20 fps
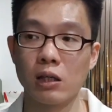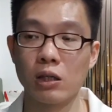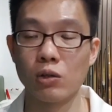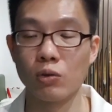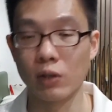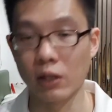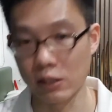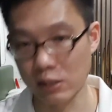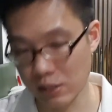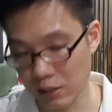you
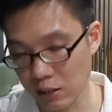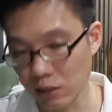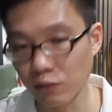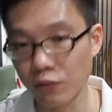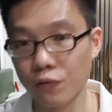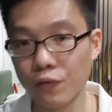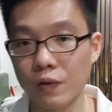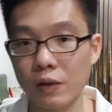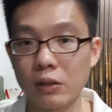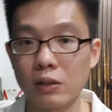can still
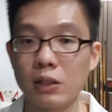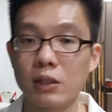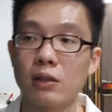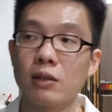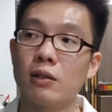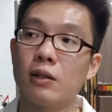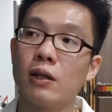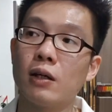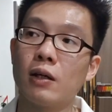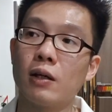feel it.
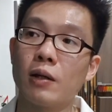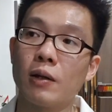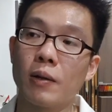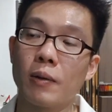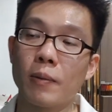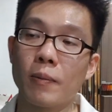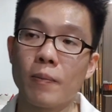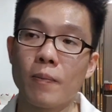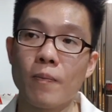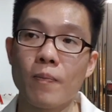
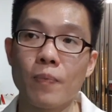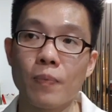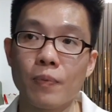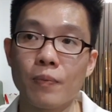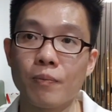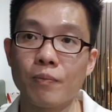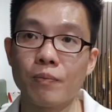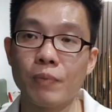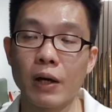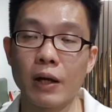
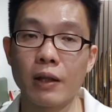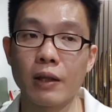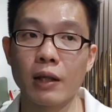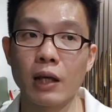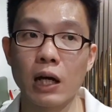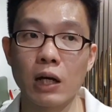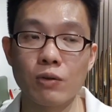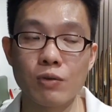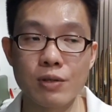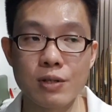But
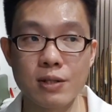I would